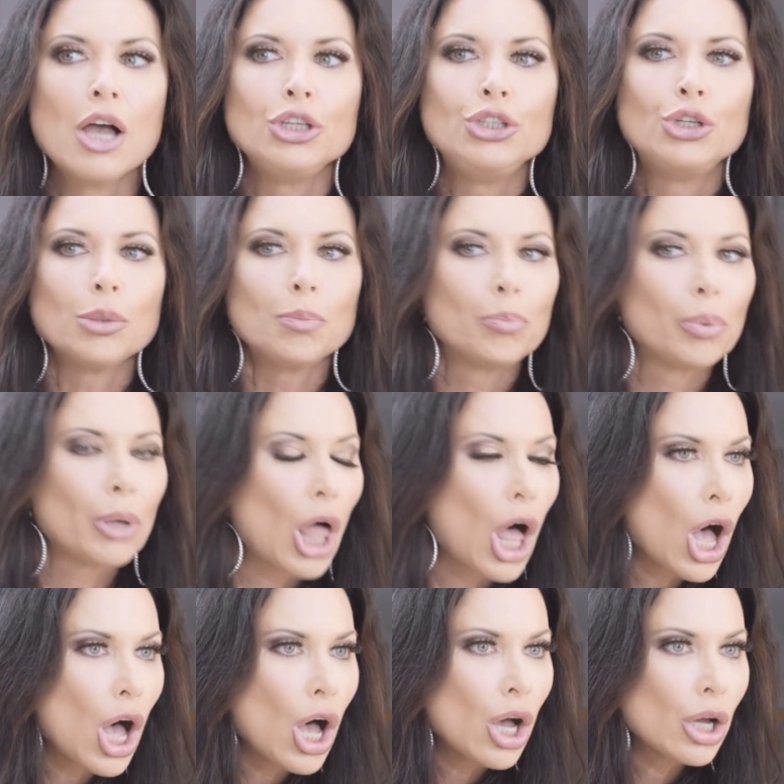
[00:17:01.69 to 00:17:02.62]
Your
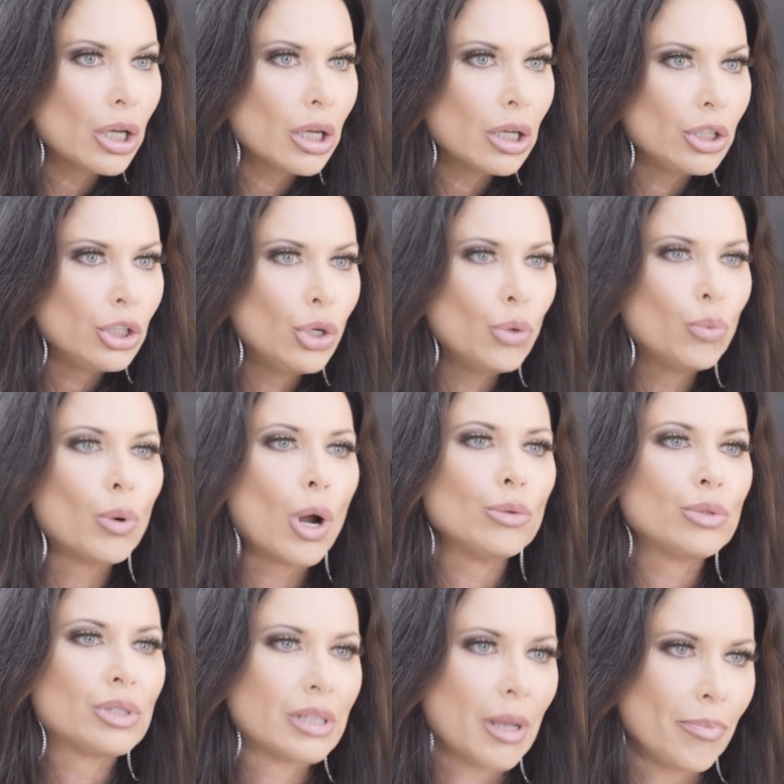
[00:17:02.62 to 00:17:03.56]
blog, you
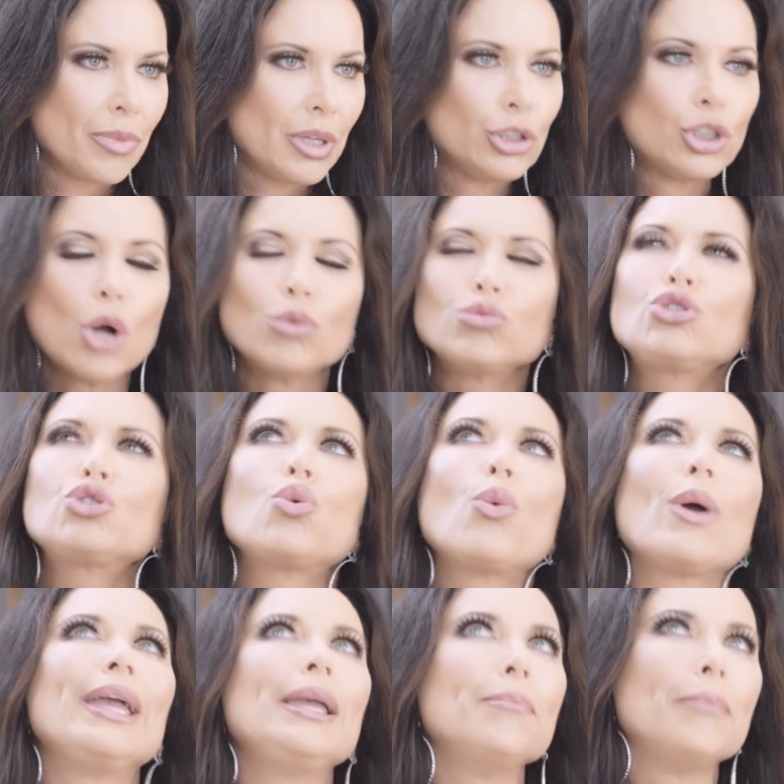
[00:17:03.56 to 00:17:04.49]
wrote something. Don't
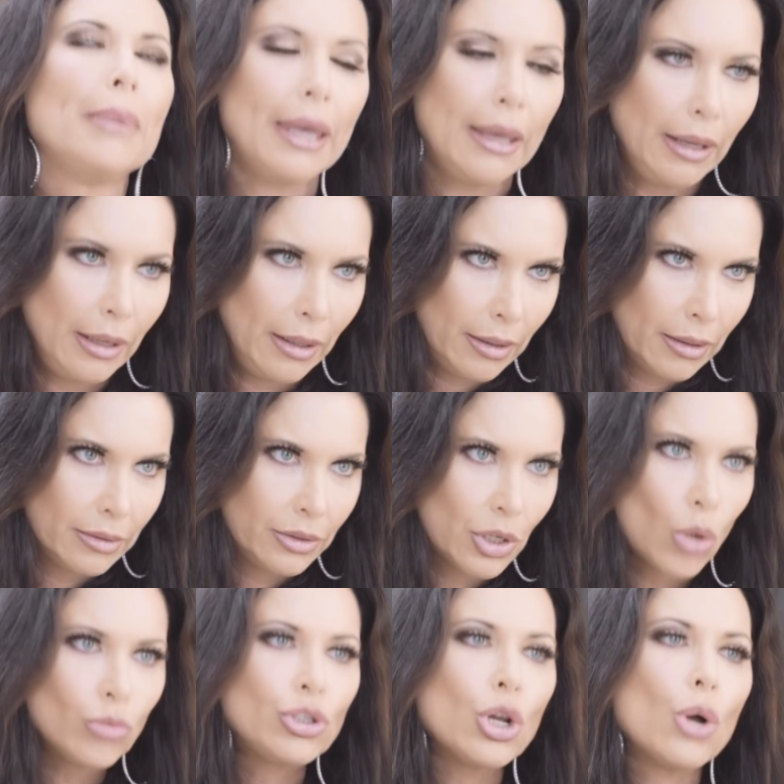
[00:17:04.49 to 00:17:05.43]
tweet me.
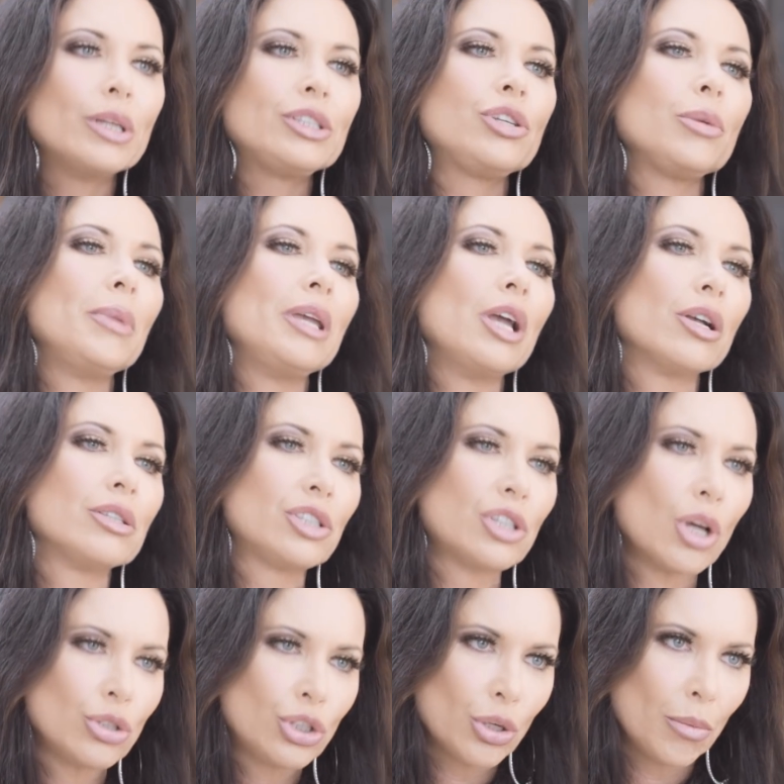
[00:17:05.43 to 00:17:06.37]
Don't do it to me on
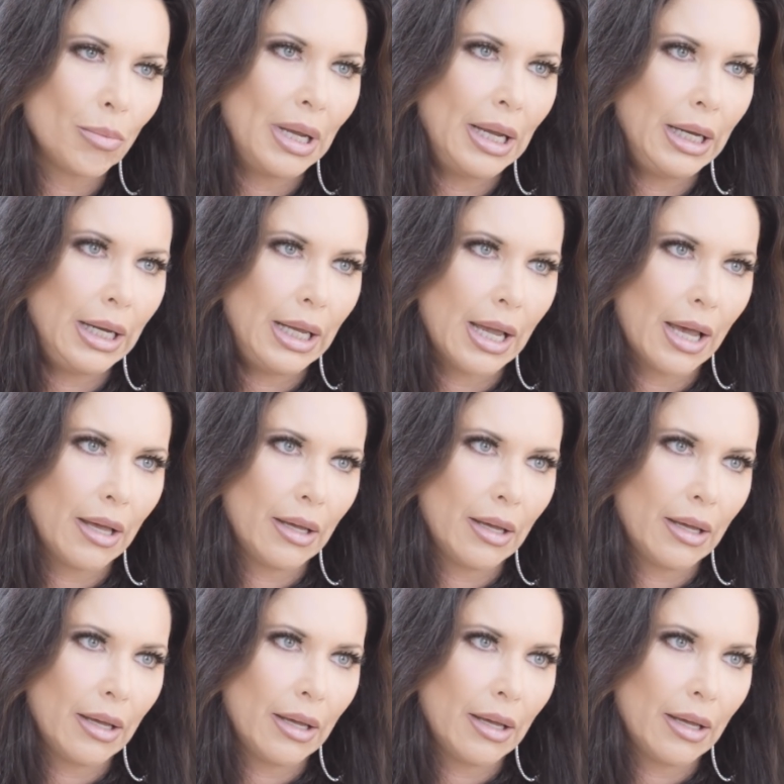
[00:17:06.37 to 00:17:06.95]
social media.